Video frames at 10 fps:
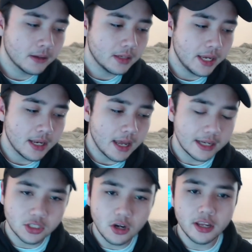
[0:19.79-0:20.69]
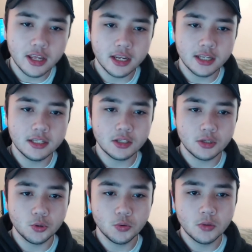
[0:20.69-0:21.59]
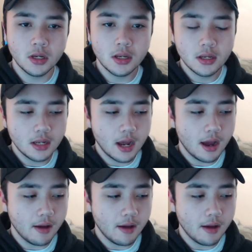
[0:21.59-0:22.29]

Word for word: and I started getting into uh,